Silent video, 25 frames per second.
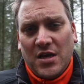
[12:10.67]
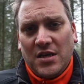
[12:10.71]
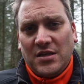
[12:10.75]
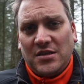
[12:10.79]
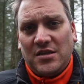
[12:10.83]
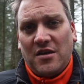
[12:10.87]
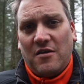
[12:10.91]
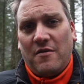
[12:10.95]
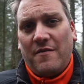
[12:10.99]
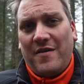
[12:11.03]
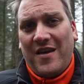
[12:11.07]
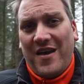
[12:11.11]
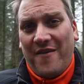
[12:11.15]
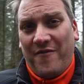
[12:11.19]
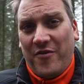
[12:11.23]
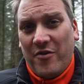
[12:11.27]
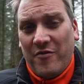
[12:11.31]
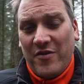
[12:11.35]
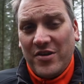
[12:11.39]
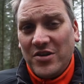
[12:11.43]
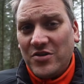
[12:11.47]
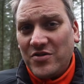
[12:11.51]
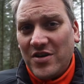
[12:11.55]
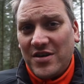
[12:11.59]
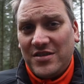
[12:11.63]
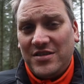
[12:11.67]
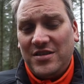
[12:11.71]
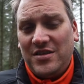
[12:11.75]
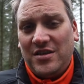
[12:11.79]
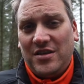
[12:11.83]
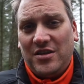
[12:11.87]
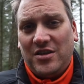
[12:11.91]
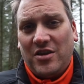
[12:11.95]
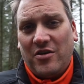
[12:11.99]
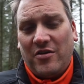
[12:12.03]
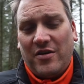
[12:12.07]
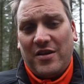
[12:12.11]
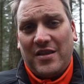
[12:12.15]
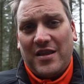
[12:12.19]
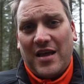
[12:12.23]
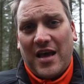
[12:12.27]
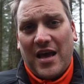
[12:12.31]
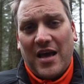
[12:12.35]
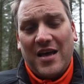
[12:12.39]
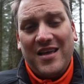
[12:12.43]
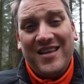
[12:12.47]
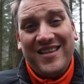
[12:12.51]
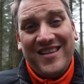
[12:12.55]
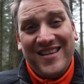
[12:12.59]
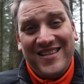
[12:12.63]
So if you're interested in doing
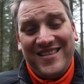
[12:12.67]
that,